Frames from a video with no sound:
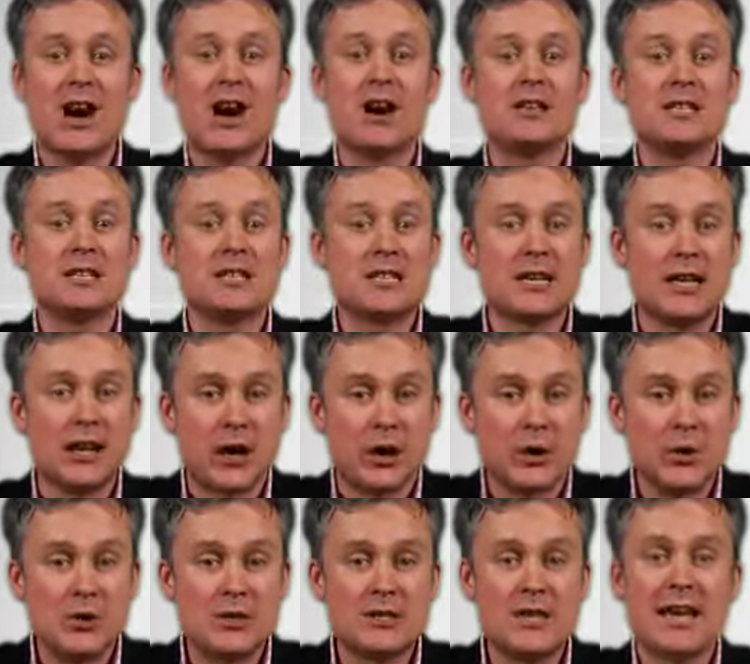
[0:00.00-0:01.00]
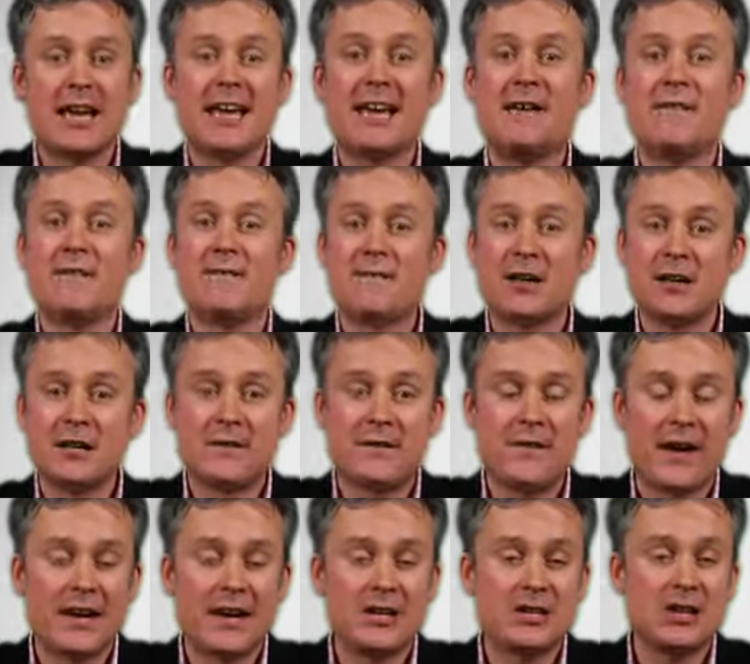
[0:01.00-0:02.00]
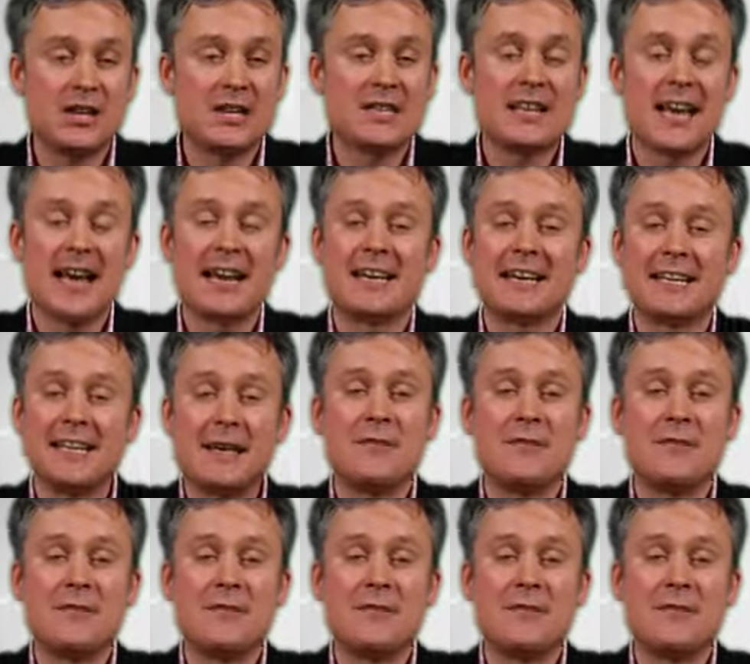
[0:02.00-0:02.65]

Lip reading: are disclosed in fund fact sheets and key